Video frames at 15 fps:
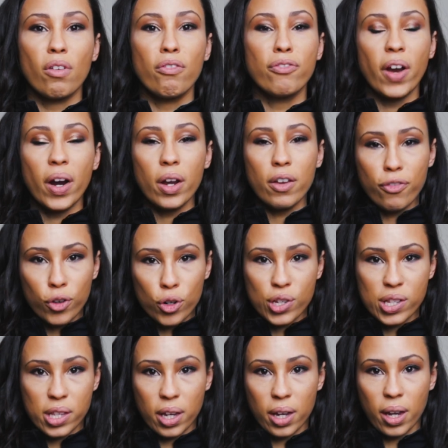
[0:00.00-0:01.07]
the very
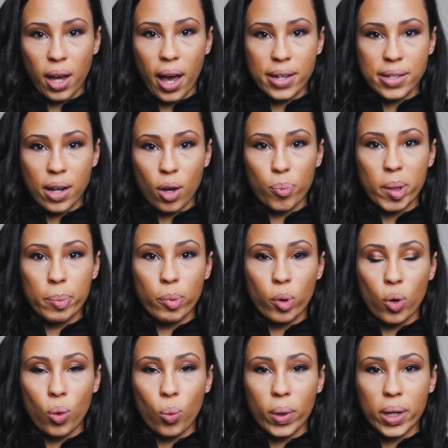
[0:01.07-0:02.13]
first thing I tell
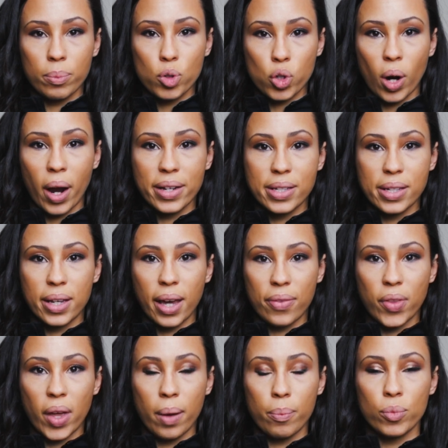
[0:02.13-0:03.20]
people when I'm trying to
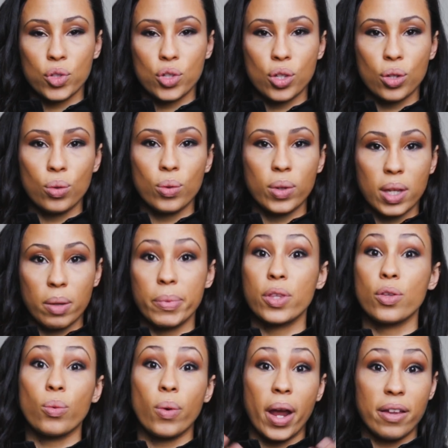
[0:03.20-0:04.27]
get them to give me
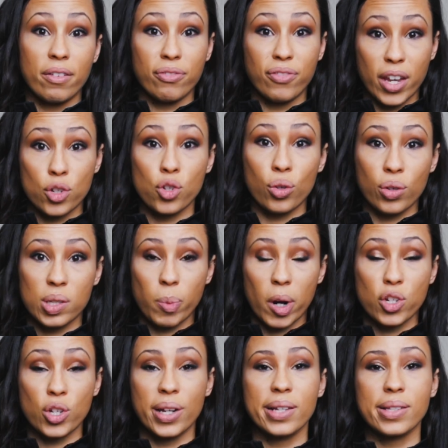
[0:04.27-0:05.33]
the right facial
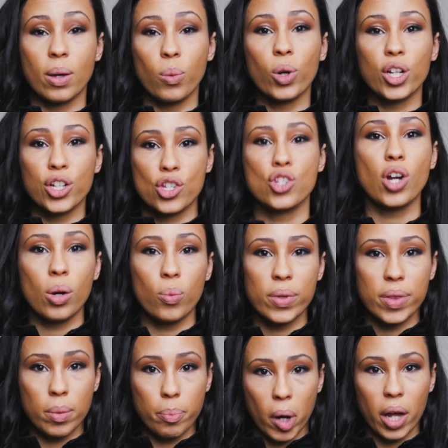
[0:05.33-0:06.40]
expression is that we're going to start
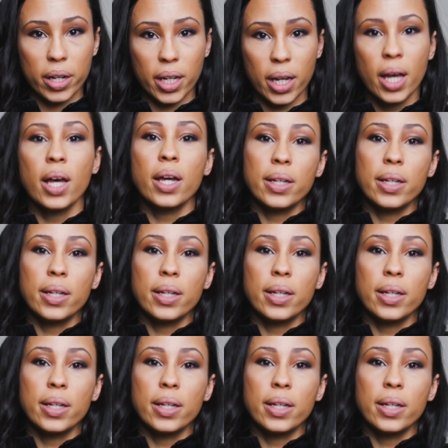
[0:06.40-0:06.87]
with the body.